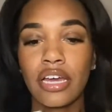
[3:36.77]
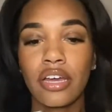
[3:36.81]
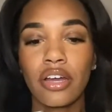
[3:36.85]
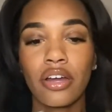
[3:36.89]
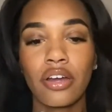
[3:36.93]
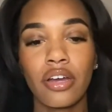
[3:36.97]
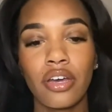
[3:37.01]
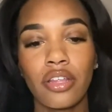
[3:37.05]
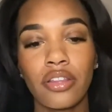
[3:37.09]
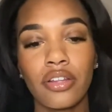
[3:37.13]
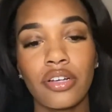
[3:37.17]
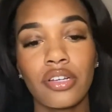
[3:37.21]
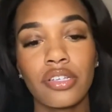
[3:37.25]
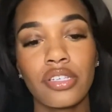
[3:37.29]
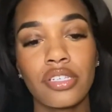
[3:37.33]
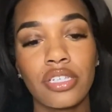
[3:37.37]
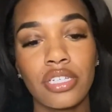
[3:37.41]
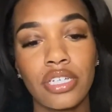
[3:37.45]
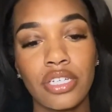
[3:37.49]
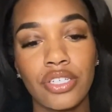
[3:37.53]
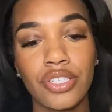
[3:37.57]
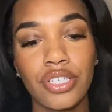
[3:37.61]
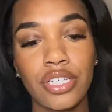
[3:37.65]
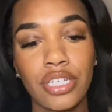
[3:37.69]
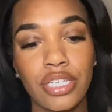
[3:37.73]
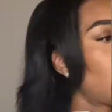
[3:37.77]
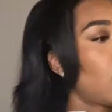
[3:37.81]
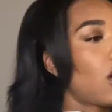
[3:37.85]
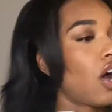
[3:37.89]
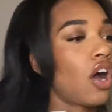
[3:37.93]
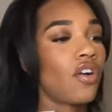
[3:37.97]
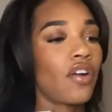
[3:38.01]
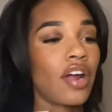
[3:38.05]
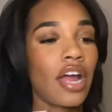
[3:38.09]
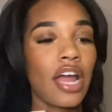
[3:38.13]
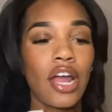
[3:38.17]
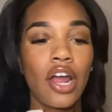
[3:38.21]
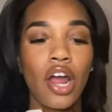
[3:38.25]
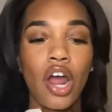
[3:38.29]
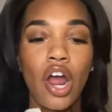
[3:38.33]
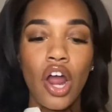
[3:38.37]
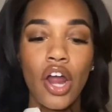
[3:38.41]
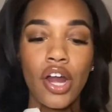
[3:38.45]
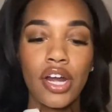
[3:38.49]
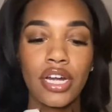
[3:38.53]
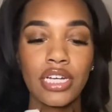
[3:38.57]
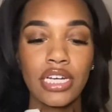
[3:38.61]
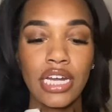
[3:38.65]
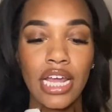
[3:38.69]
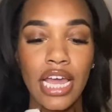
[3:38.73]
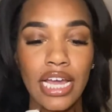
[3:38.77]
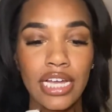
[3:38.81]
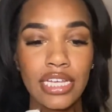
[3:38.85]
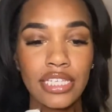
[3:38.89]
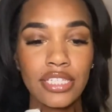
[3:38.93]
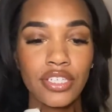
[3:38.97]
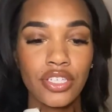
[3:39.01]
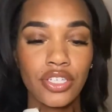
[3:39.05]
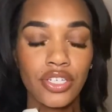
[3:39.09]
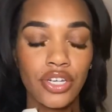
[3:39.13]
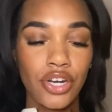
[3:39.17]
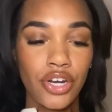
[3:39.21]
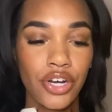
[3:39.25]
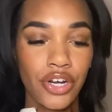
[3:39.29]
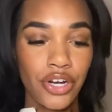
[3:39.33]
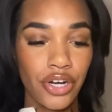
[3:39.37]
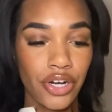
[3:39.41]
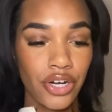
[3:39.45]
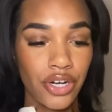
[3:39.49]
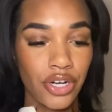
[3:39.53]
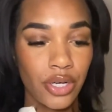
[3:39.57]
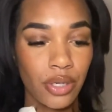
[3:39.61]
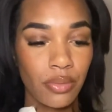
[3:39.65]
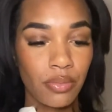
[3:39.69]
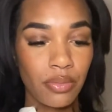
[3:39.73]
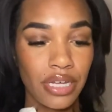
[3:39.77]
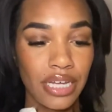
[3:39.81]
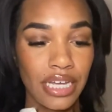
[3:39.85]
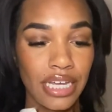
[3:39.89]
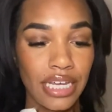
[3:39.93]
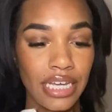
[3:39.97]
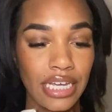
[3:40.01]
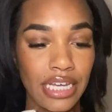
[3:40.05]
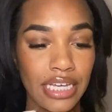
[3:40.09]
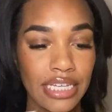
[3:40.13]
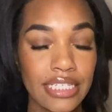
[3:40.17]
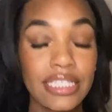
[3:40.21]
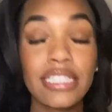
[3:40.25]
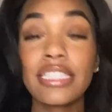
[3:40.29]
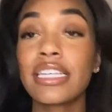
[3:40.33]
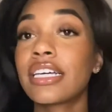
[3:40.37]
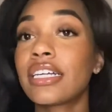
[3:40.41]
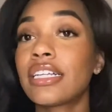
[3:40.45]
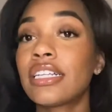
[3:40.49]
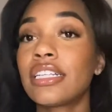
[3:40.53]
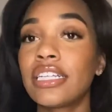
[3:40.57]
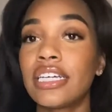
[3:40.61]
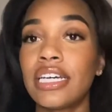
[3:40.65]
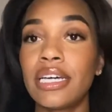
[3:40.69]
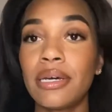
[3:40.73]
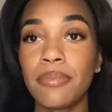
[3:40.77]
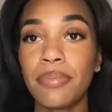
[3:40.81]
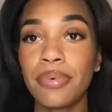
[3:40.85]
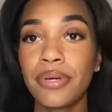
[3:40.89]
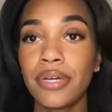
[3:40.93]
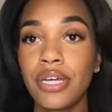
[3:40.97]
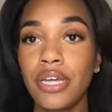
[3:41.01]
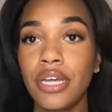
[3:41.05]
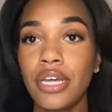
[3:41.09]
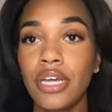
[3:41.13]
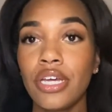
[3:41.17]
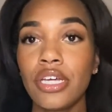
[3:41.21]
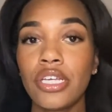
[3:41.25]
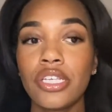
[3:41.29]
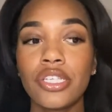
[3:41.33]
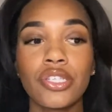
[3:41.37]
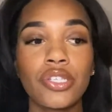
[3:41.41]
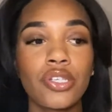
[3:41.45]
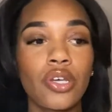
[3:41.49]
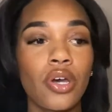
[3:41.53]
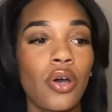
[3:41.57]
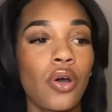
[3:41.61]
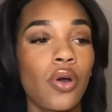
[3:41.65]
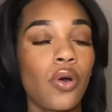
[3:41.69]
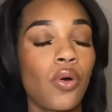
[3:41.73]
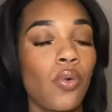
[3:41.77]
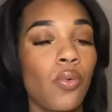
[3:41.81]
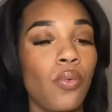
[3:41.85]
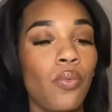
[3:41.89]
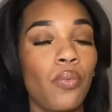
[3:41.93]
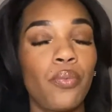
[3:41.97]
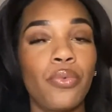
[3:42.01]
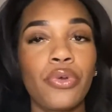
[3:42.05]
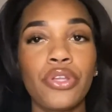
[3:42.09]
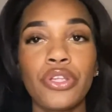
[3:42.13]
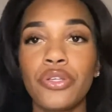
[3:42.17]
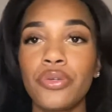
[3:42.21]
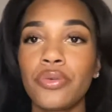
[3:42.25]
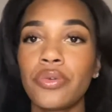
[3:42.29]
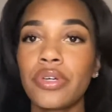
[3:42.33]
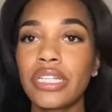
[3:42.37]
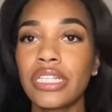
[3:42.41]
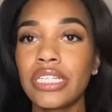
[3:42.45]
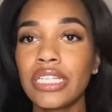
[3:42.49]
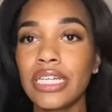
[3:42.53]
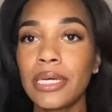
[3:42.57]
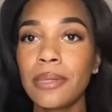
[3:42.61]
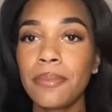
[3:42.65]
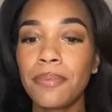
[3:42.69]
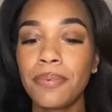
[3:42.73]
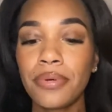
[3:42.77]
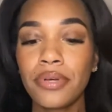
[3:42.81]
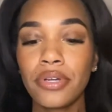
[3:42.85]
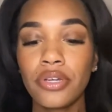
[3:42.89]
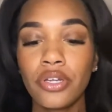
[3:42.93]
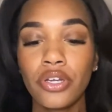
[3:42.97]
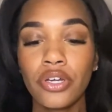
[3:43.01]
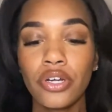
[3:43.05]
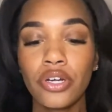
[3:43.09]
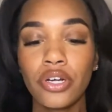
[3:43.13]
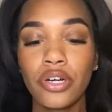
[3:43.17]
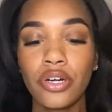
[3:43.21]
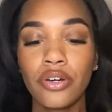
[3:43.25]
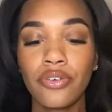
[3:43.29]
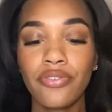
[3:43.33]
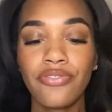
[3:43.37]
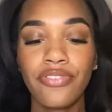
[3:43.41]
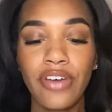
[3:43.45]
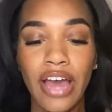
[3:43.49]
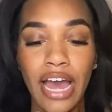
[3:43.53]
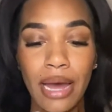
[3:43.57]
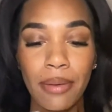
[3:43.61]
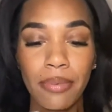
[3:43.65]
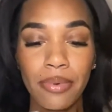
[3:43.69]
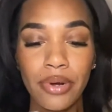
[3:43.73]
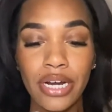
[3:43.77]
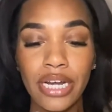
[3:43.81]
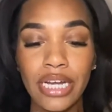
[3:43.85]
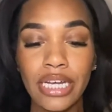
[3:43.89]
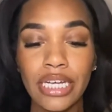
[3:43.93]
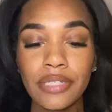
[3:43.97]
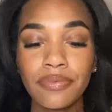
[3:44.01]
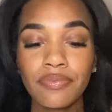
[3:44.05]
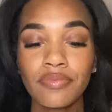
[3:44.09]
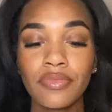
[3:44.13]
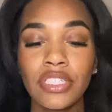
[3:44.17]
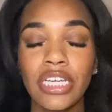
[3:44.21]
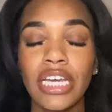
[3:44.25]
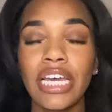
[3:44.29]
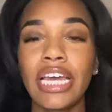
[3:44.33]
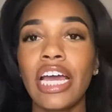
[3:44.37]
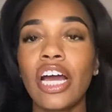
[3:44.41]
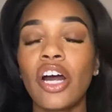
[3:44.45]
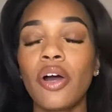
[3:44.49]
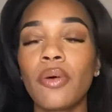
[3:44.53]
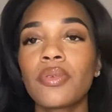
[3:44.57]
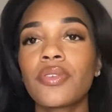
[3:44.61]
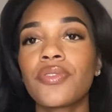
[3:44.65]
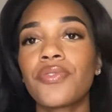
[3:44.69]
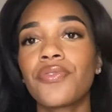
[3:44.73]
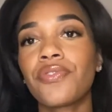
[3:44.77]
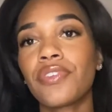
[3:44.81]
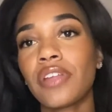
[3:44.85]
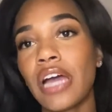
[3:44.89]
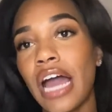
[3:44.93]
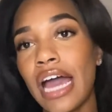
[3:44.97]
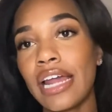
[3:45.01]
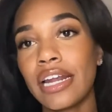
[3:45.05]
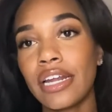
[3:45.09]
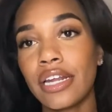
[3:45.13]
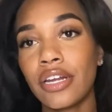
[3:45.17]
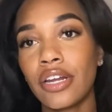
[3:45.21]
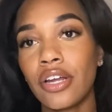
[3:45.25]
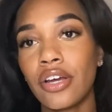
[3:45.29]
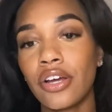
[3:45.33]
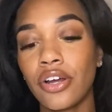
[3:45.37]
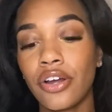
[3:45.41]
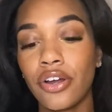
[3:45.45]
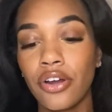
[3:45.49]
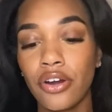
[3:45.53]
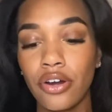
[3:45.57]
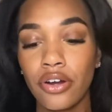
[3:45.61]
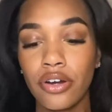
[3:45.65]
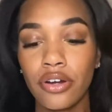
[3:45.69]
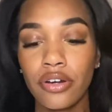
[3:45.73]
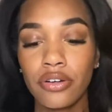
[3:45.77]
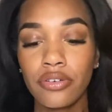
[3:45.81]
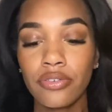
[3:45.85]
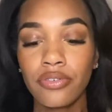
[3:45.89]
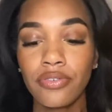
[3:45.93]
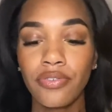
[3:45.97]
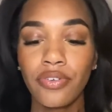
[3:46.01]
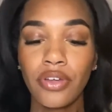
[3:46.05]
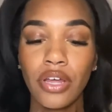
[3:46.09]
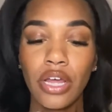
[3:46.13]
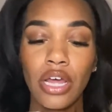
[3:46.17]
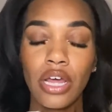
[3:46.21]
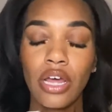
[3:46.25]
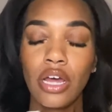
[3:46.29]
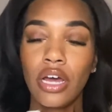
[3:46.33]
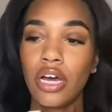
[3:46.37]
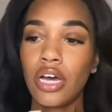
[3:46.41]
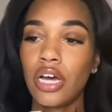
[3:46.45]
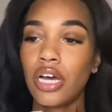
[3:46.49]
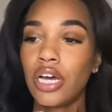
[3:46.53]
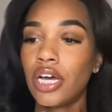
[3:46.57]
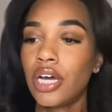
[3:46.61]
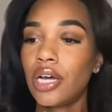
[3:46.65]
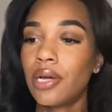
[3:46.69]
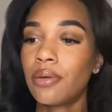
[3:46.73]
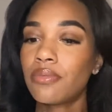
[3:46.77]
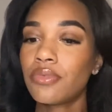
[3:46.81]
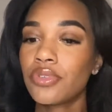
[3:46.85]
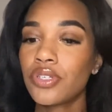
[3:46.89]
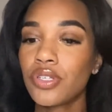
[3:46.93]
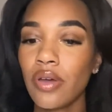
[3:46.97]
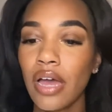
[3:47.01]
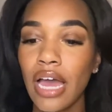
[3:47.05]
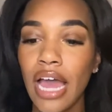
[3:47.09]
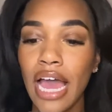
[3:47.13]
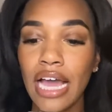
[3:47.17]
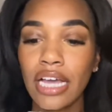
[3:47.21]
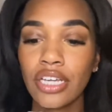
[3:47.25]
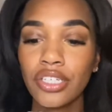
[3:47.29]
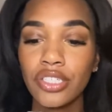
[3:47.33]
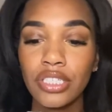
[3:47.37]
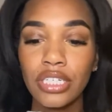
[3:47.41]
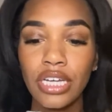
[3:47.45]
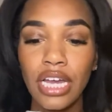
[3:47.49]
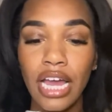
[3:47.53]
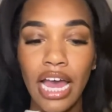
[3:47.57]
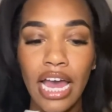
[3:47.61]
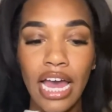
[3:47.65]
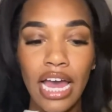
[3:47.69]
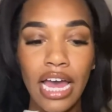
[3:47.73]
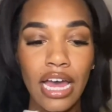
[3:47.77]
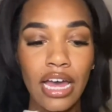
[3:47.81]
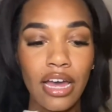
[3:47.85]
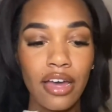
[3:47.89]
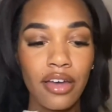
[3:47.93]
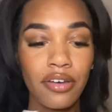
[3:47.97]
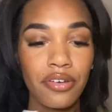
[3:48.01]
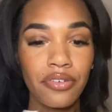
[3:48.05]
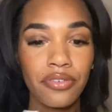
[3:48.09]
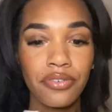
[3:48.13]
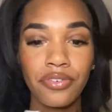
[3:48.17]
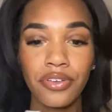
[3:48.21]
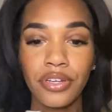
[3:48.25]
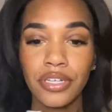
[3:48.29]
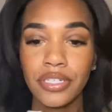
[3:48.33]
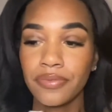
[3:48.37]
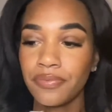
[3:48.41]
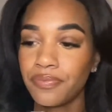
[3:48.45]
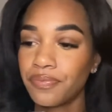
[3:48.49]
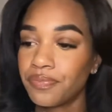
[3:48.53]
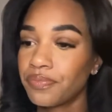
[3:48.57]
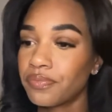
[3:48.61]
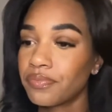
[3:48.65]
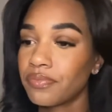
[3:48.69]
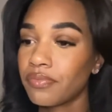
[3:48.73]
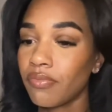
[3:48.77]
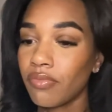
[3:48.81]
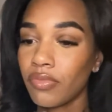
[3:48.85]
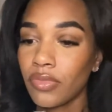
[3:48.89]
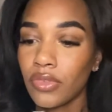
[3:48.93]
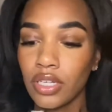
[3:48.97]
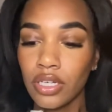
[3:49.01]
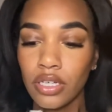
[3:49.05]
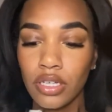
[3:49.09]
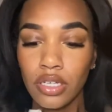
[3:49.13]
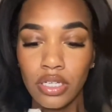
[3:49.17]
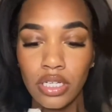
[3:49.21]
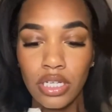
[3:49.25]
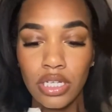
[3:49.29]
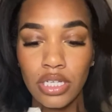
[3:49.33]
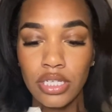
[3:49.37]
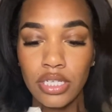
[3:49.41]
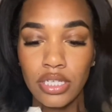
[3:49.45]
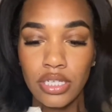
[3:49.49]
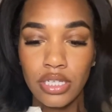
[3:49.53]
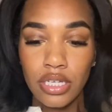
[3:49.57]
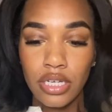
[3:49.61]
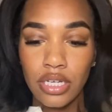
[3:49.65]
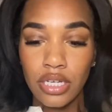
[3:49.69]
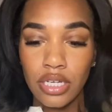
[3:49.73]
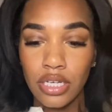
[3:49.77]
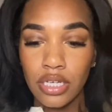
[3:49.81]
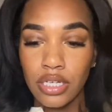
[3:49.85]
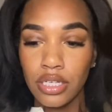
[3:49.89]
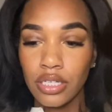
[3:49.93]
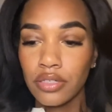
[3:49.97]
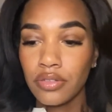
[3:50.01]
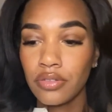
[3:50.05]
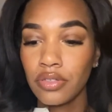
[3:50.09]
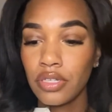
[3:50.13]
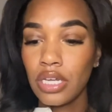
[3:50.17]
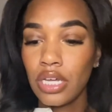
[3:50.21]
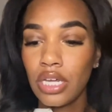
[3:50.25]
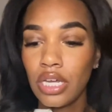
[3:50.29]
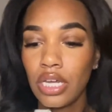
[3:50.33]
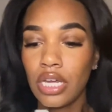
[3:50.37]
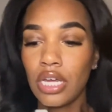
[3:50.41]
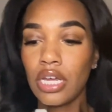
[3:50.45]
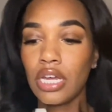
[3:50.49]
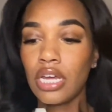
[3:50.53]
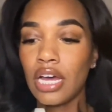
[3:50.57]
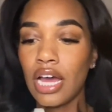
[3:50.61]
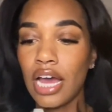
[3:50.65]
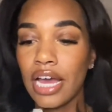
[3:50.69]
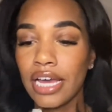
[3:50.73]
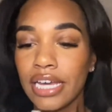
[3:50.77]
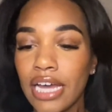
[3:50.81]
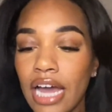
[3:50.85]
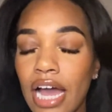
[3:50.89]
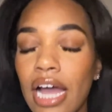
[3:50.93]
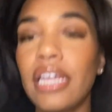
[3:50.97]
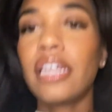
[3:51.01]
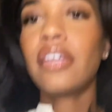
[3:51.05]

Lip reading: our other stitches. All right, our next term is clip. So when you clip your fabric, it helps flatten a curve. So I actually have, let's see, I kind